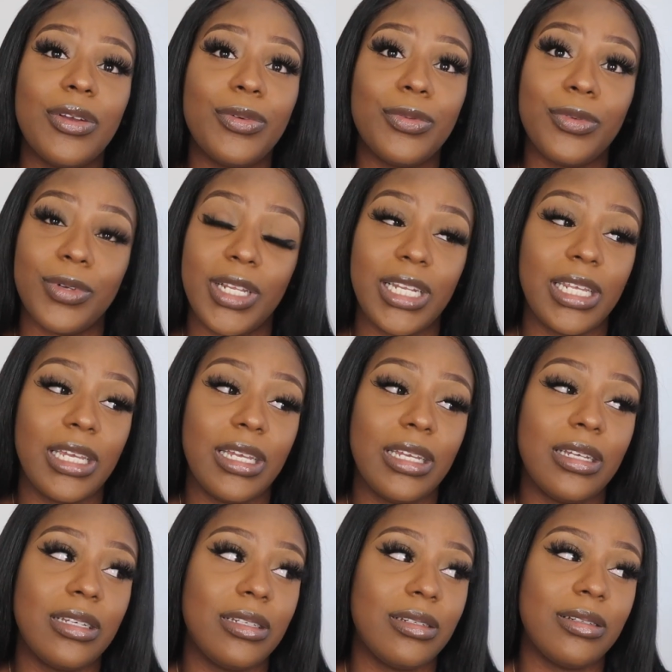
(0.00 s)

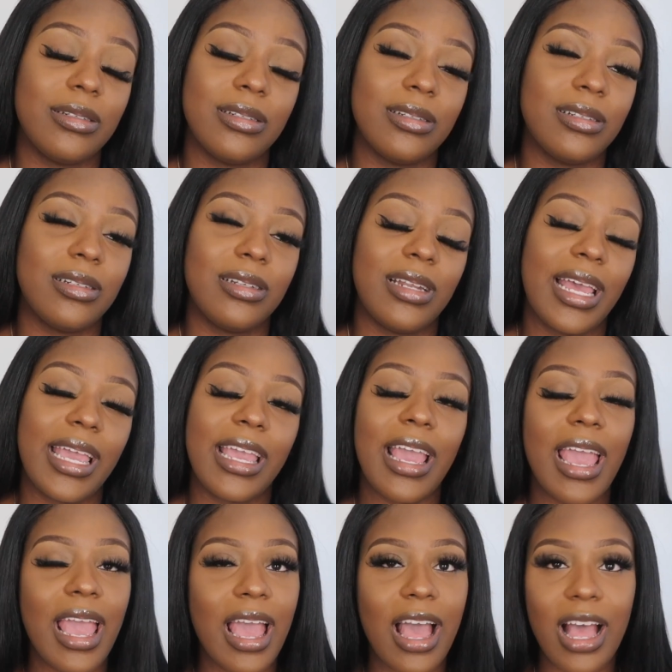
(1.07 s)
really
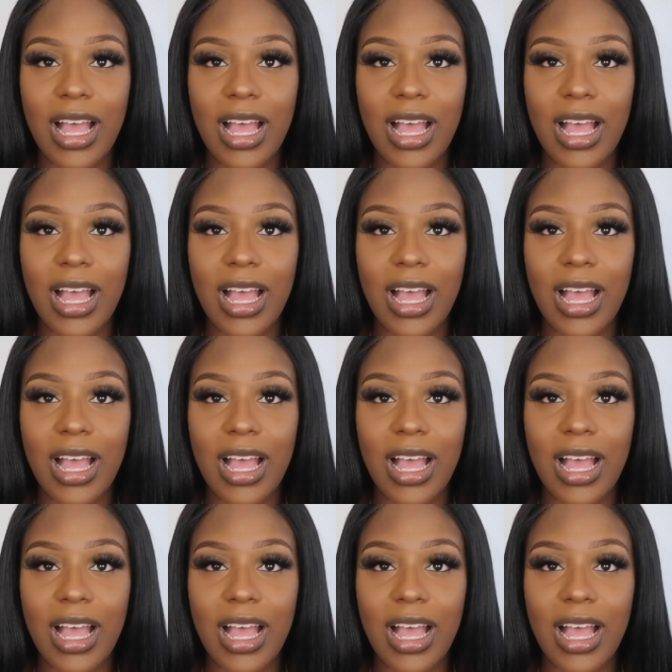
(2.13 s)
like